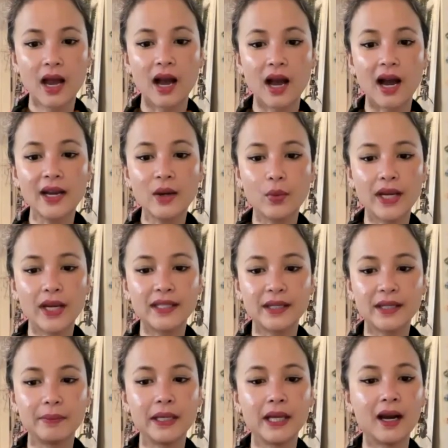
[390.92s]
I waited
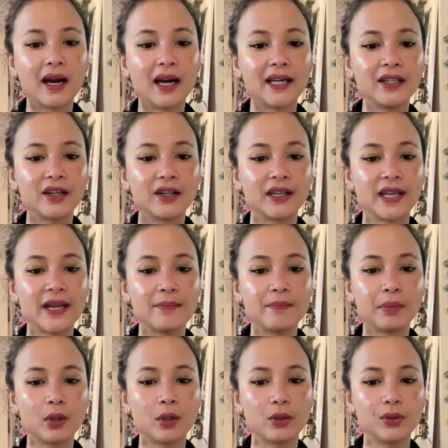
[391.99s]
behind our
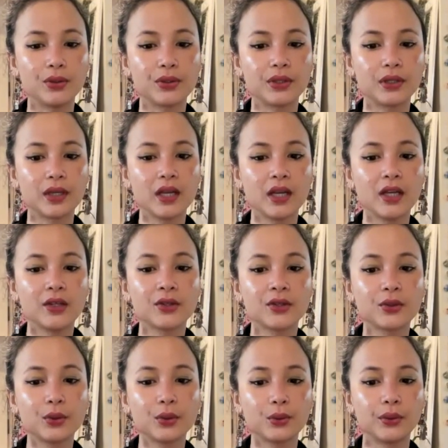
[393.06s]
gatepost.
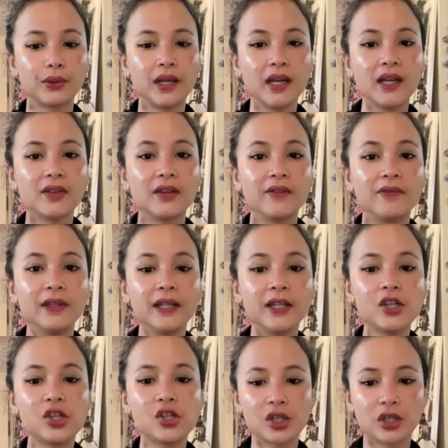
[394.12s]
Soon the
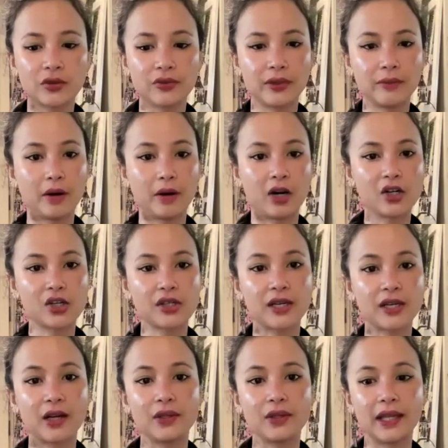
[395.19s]
village children marched
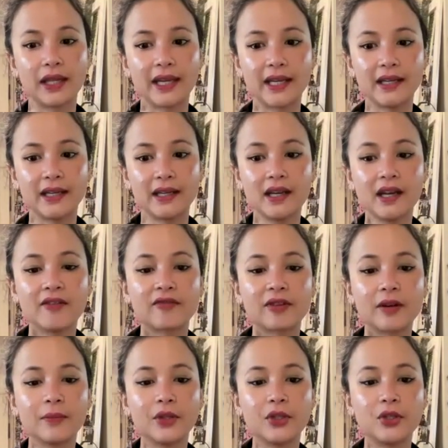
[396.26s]
down the lane
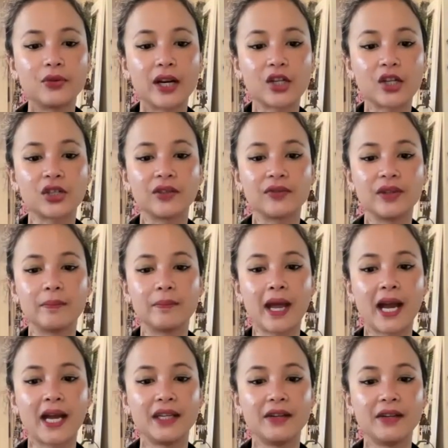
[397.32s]
from the direction of the
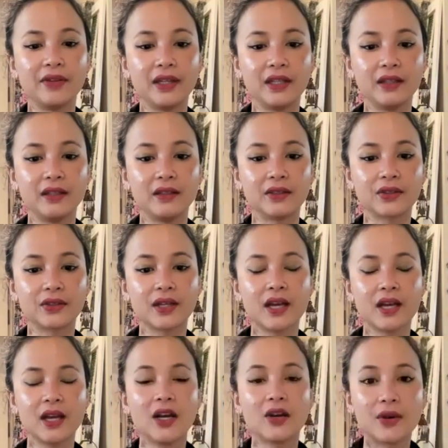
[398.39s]
paddy fields.
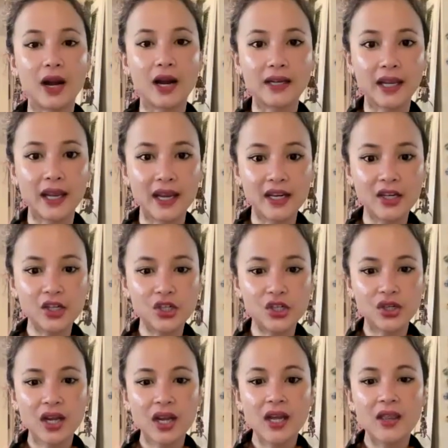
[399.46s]

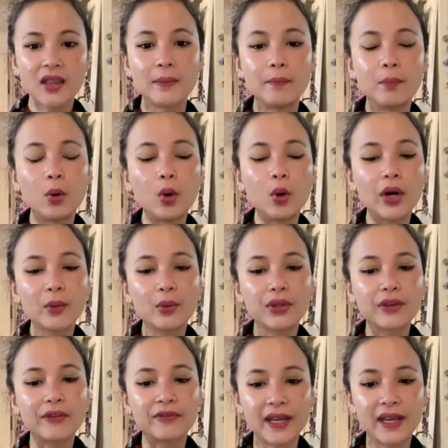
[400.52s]
Rakesh, the boy with a
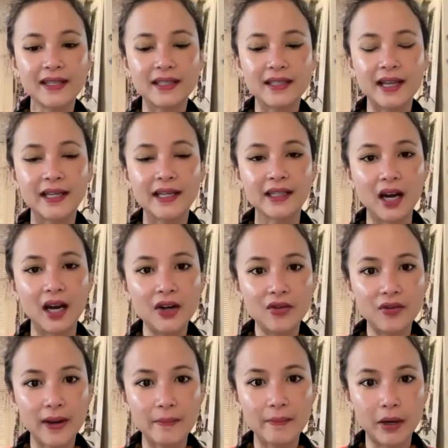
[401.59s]
face like an
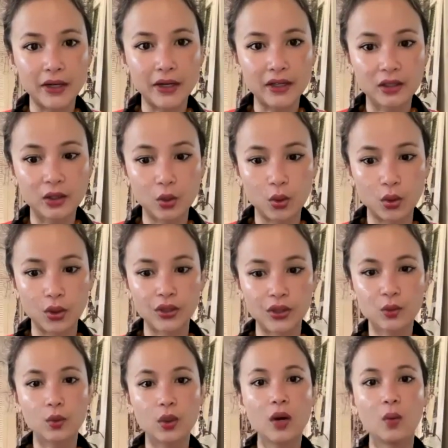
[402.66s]
unripe bottle gourd,
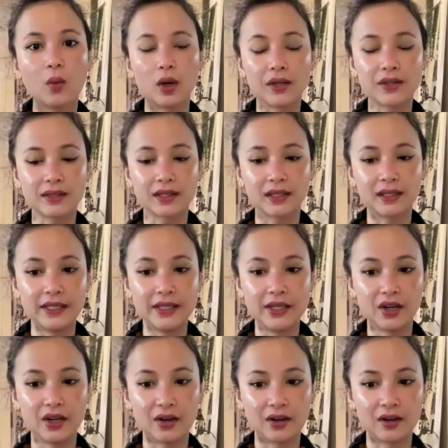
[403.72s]
was the
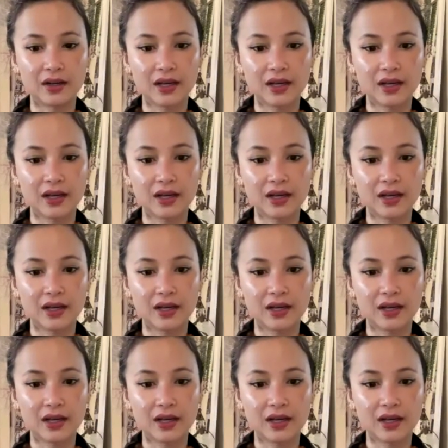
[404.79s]
leader.